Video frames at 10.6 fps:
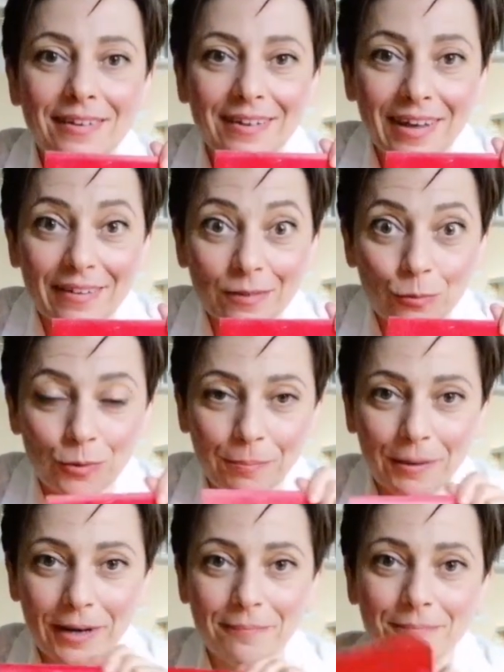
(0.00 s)
a
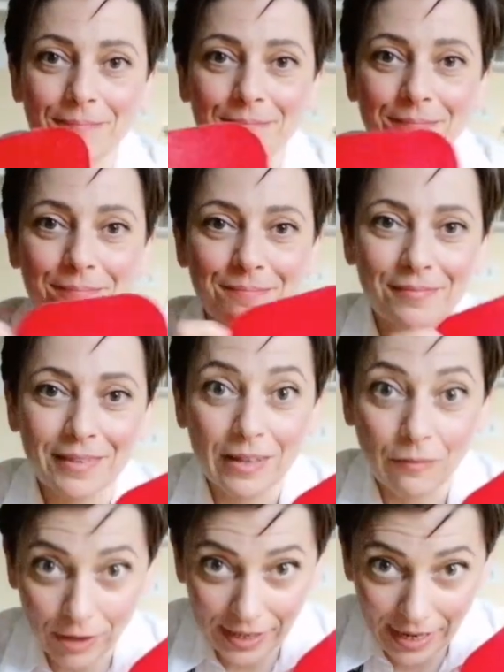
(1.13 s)
scraper,
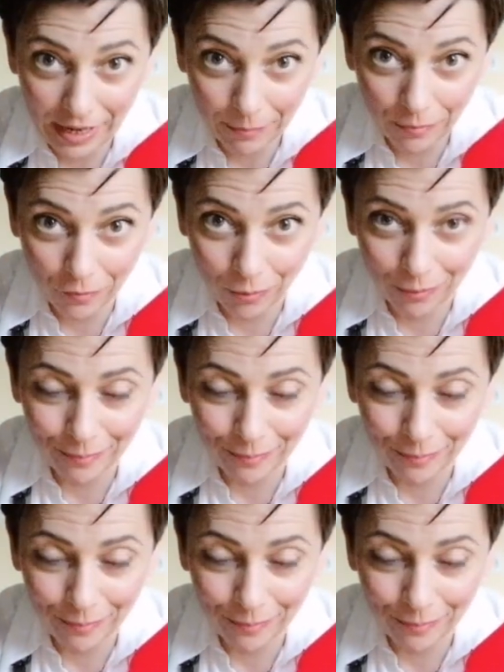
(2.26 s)
very helpful.